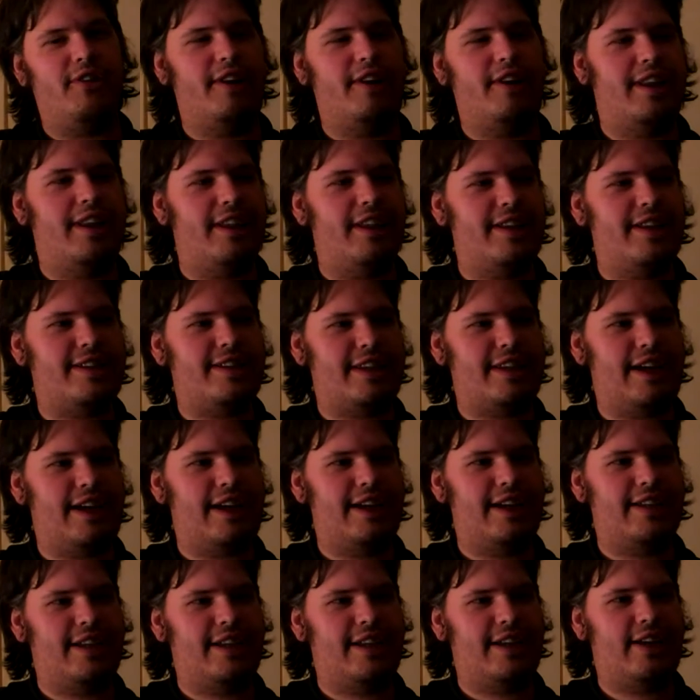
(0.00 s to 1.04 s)
nudity this
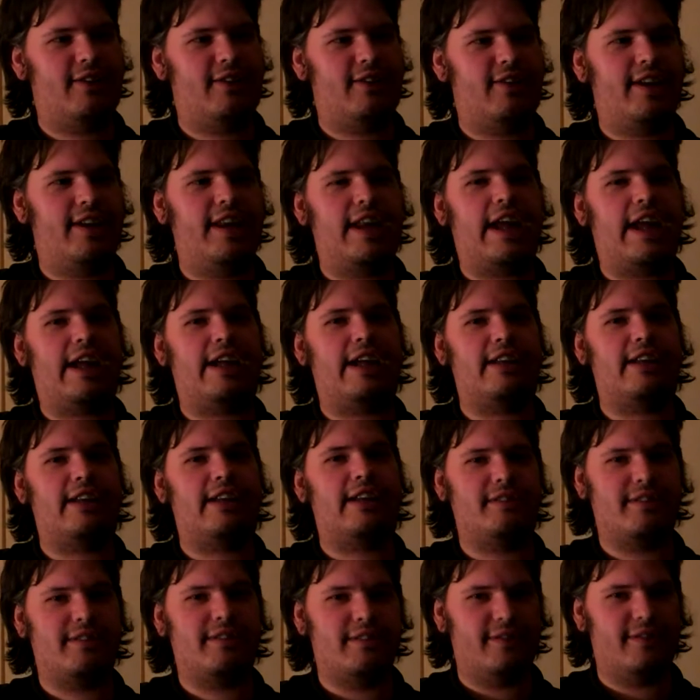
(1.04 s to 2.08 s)
season. You get
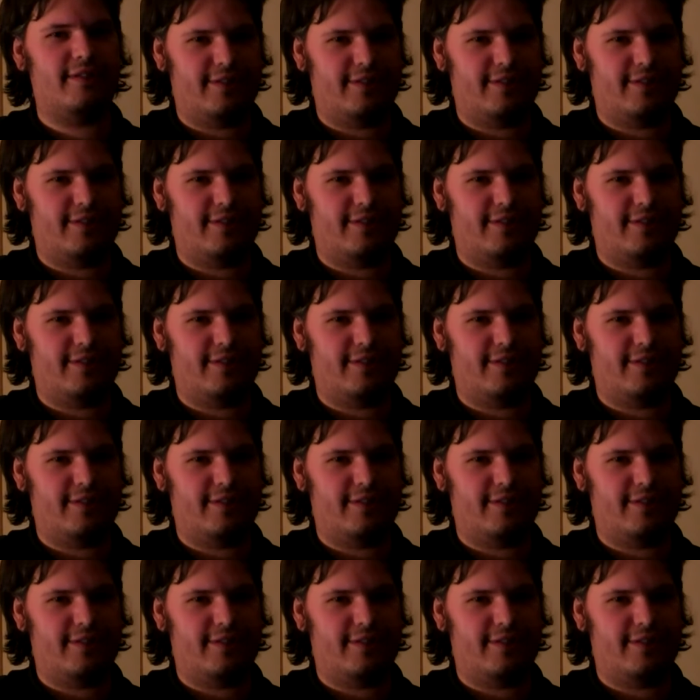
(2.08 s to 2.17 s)
naked.